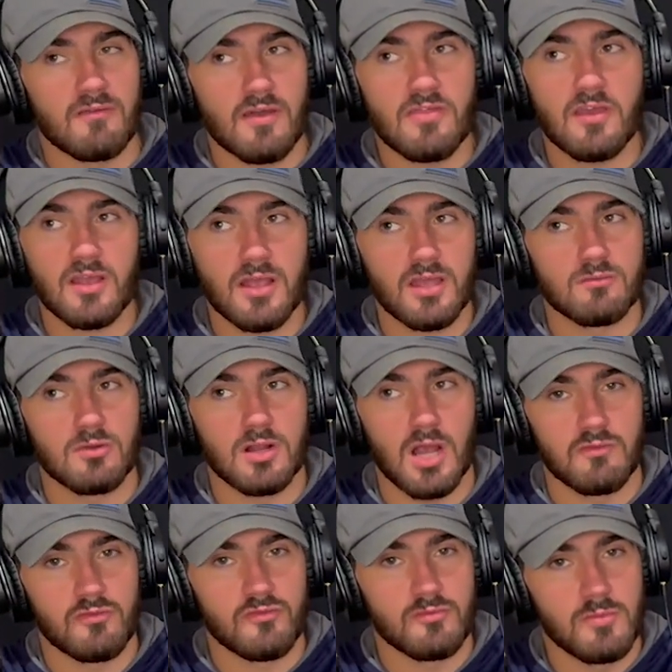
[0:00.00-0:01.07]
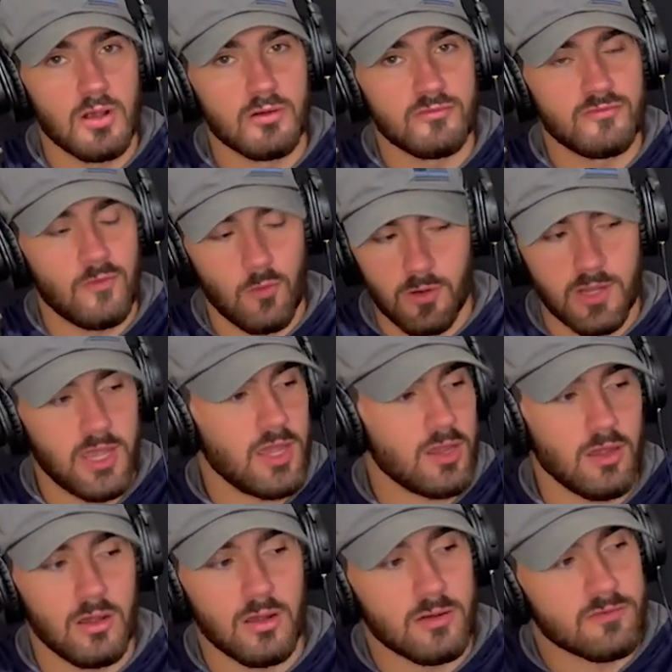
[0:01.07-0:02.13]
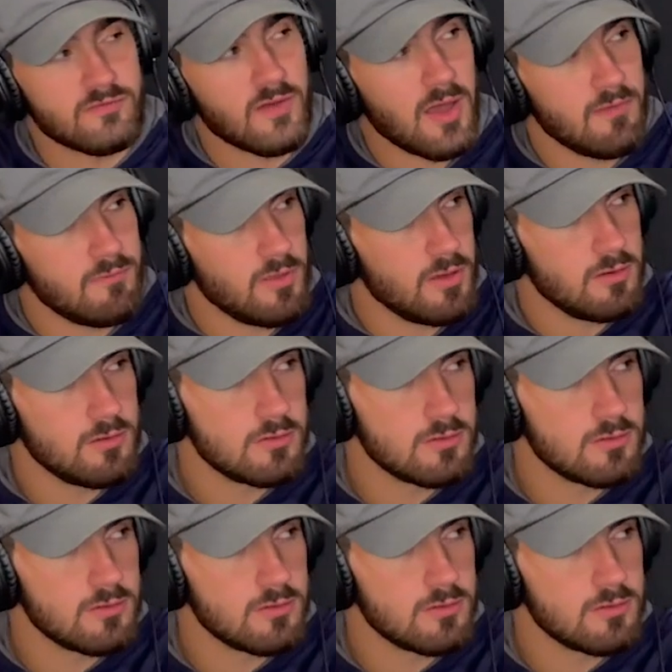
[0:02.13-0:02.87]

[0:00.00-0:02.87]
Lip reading: I think I can recover from 0-4. Can't go 0-5 though.